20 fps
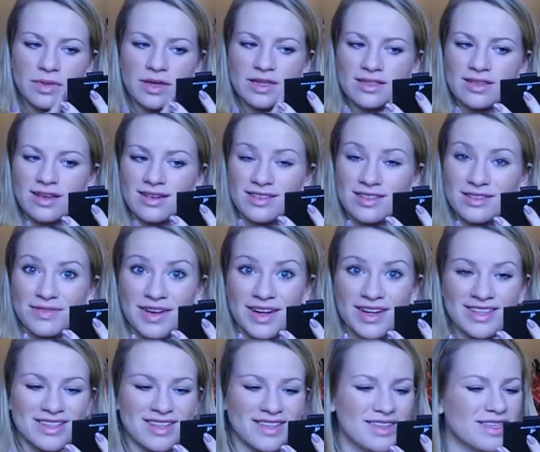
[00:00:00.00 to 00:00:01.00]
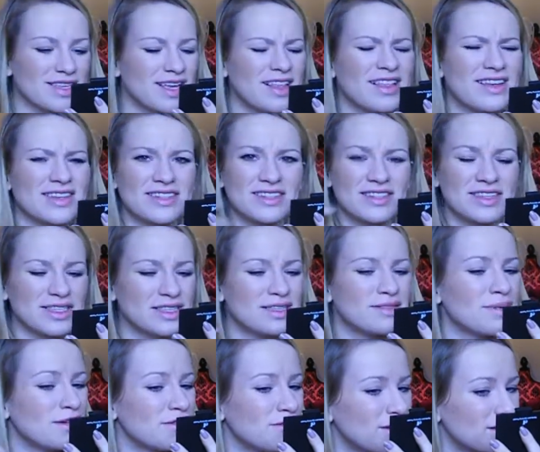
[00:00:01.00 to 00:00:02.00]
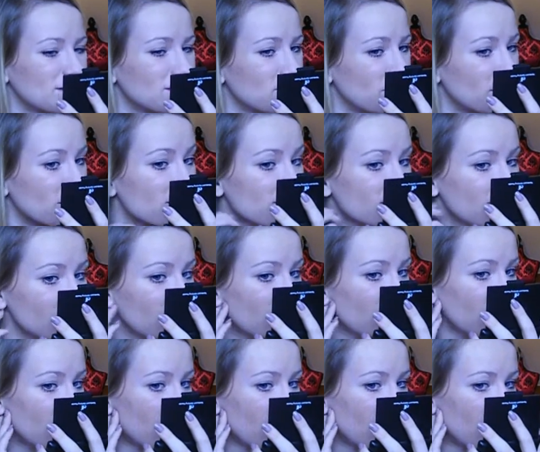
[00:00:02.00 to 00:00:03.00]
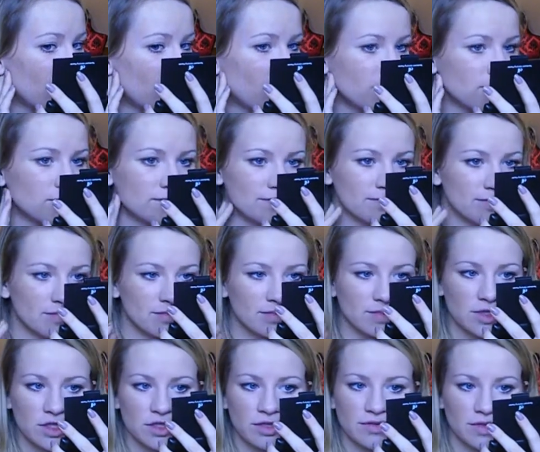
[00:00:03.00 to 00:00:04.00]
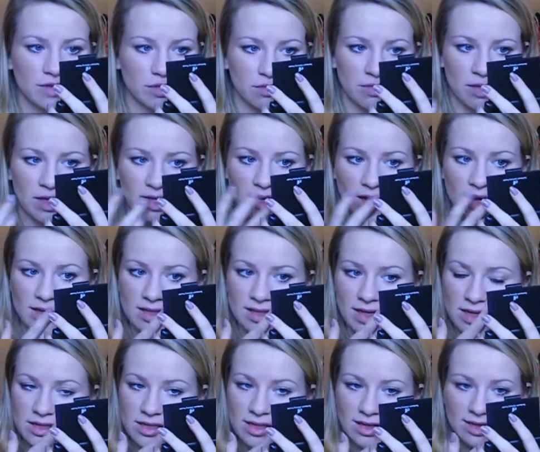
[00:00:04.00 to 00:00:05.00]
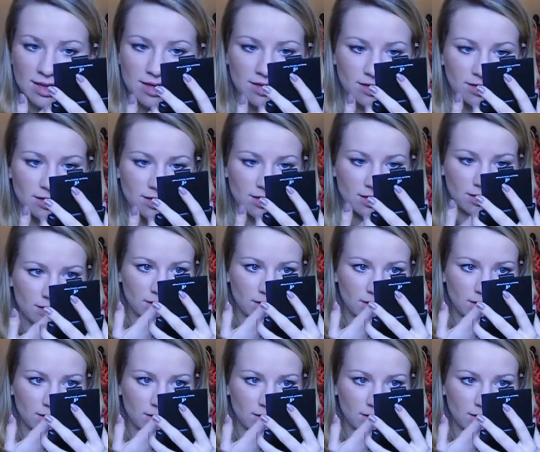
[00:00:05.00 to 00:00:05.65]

Some bits aren't as fine as others. I think it's just because it's my first spritz. Just feels really nice actually.